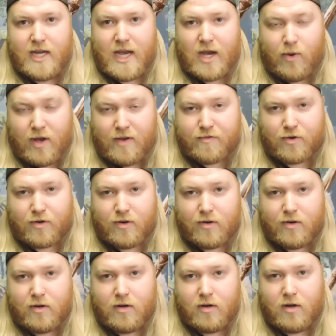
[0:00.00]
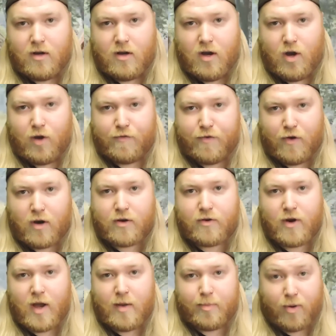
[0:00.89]
However, on Far
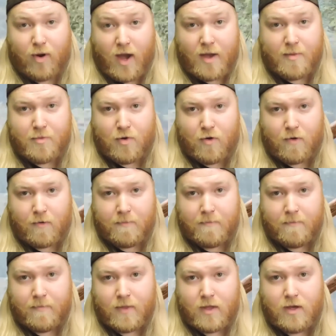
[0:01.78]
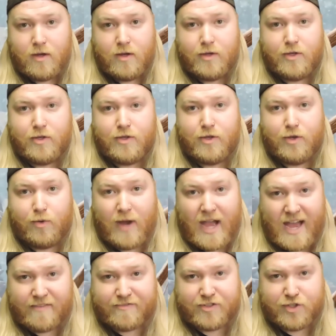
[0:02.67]
Cry Primal, you
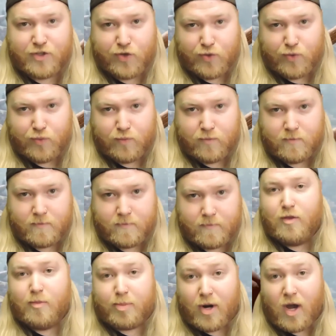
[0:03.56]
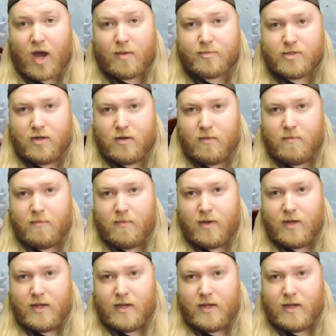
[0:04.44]
have to. The problem